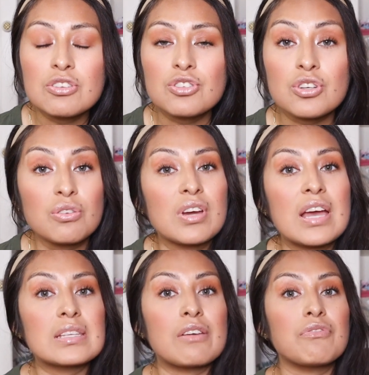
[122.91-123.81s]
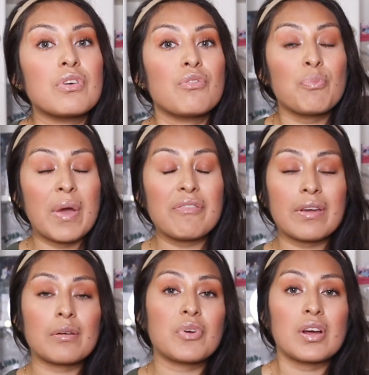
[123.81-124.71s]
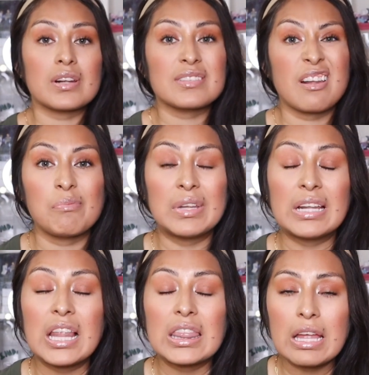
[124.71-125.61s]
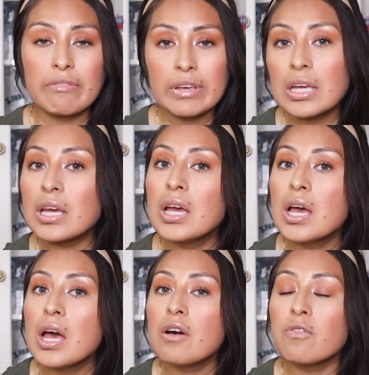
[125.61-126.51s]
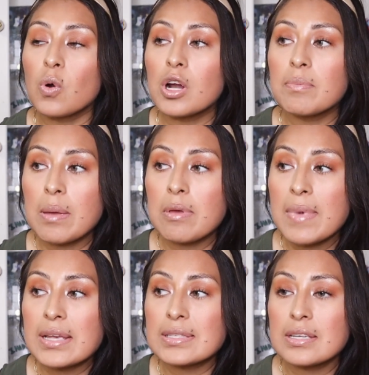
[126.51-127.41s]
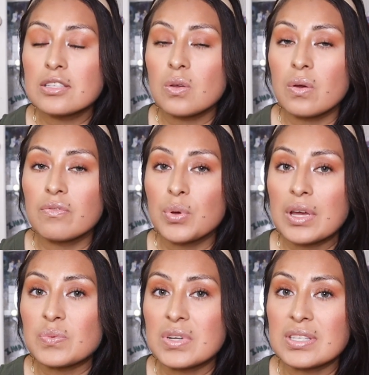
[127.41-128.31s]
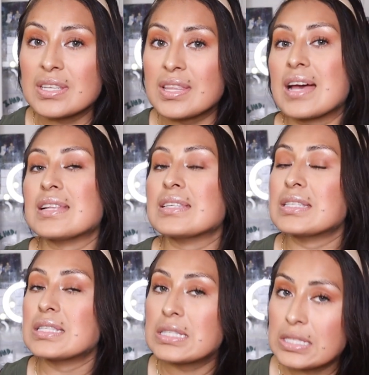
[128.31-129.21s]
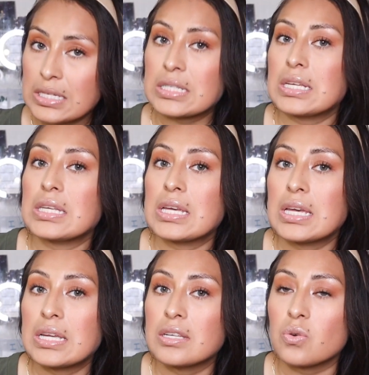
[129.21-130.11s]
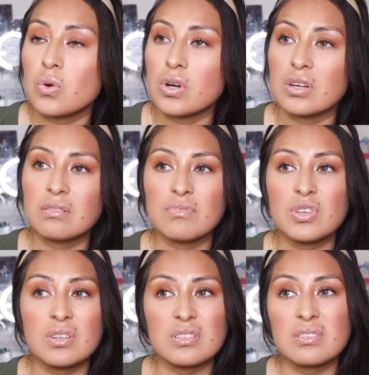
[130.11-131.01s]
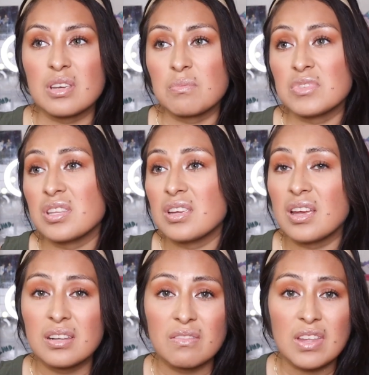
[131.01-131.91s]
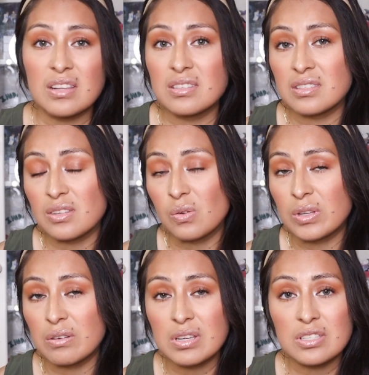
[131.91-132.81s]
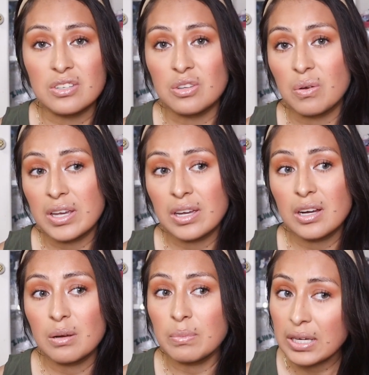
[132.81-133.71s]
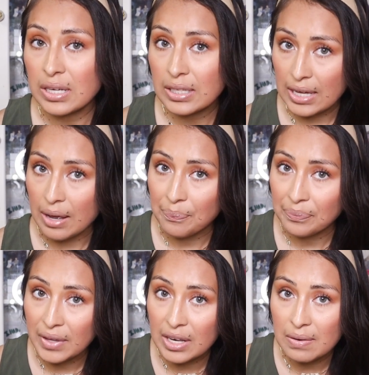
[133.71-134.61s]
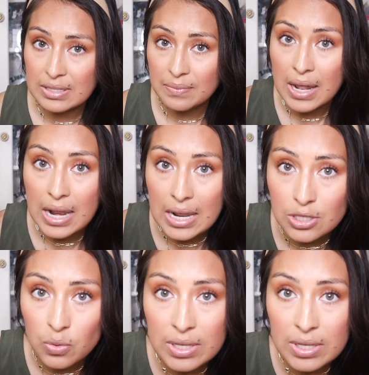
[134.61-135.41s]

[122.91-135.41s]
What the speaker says: to show you guys a few of my favorite products that I've been loving for baby Mayson. So if you guys want to see that, stick till the end, or you can just skip to the end if that's the only reason you are here. But yeah, anyways, let's do